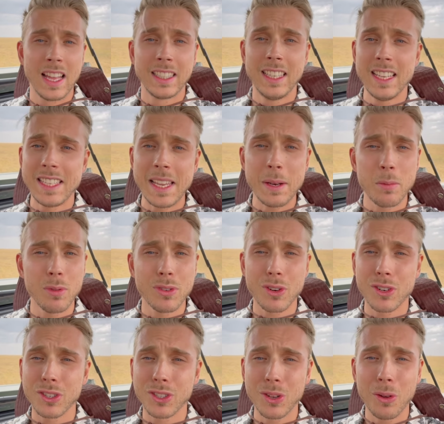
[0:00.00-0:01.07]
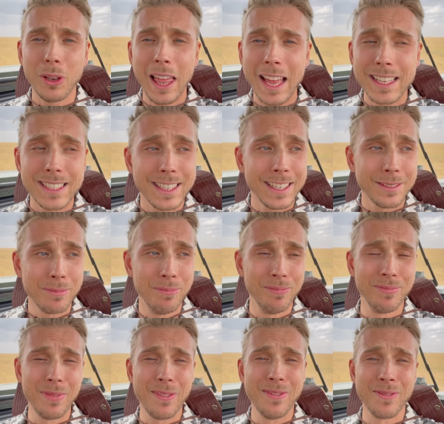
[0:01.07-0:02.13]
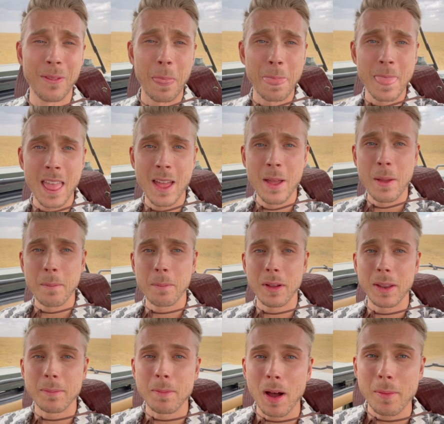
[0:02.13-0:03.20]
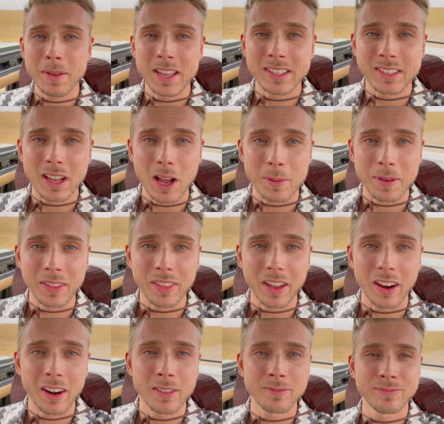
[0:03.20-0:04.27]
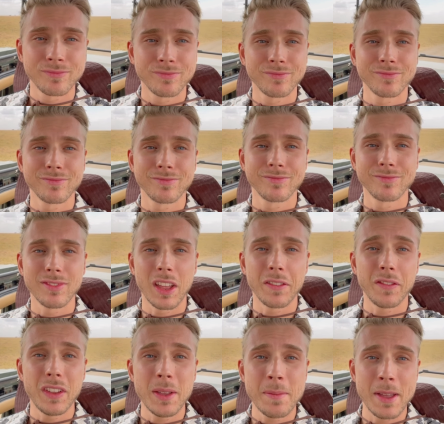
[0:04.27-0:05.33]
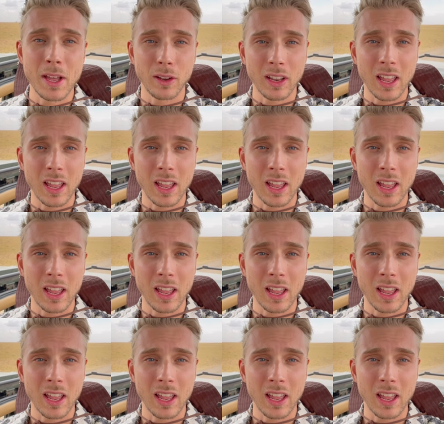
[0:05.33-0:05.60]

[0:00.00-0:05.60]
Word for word: These animals are so lazy. But mommy is coming there. A female